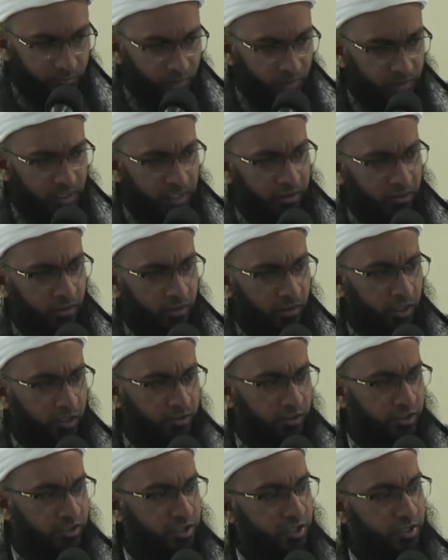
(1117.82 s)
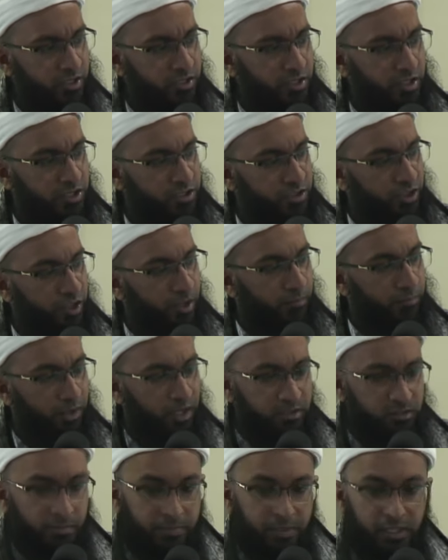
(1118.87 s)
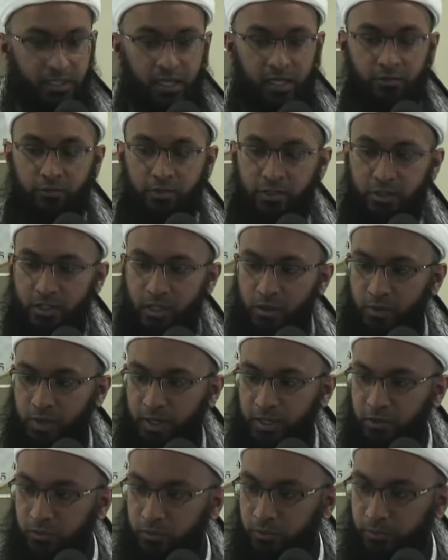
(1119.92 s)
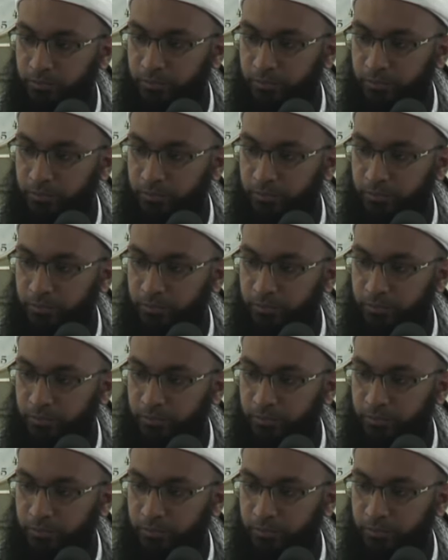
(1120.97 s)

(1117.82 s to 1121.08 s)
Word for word: that utter such and such term to Hazrat Bilal radiallahu anhu?